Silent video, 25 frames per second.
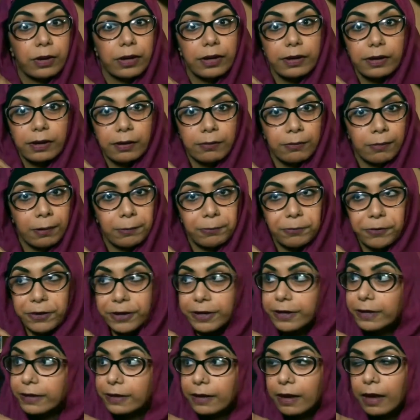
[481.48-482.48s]
work on my
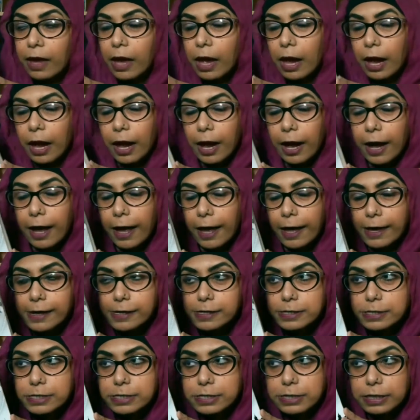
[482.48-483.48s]
break.
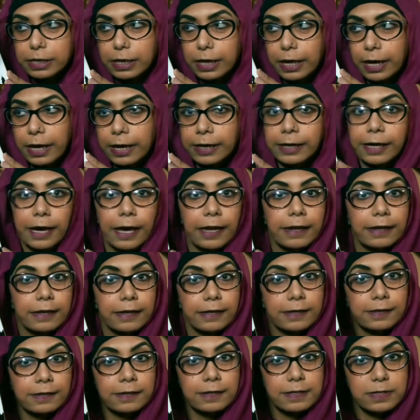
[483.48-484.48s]
And again,
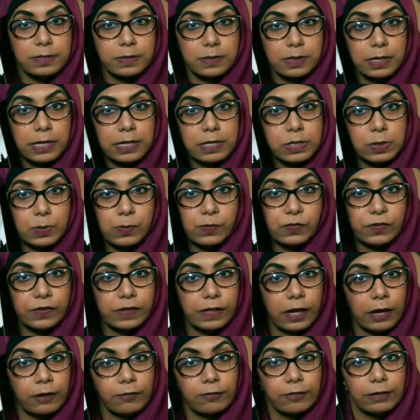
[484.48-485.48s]
this is something
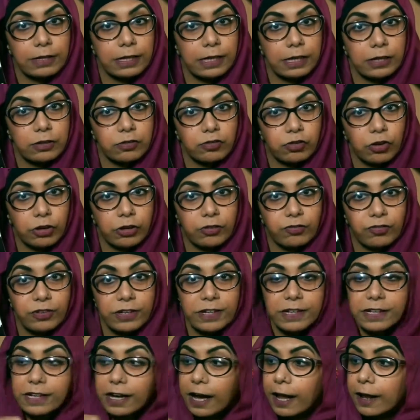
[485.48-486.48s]
that I really enjoyed
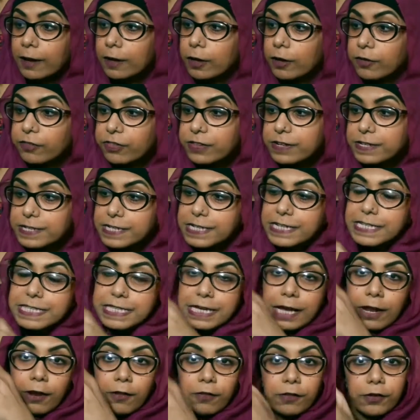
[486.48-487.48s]
reading. I love the
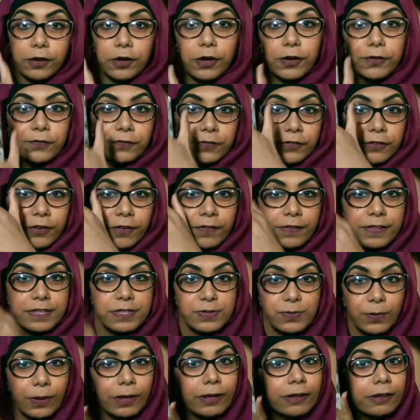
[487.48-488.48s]
detail of the cover on
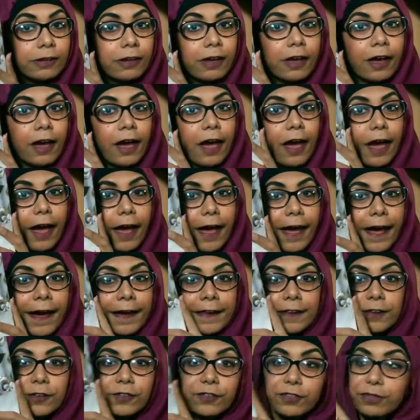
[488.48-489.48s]
this one.
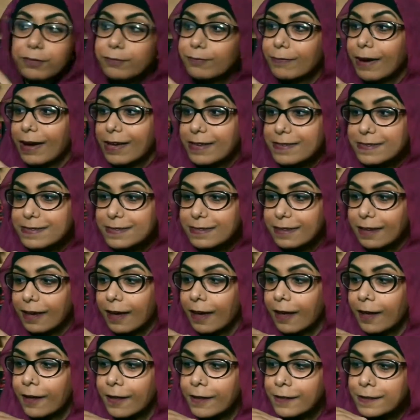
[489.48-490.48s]
I love the mask,
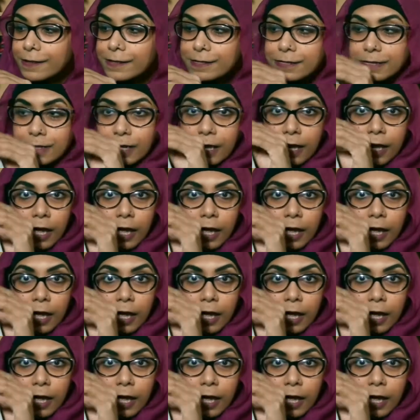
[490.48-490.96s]
and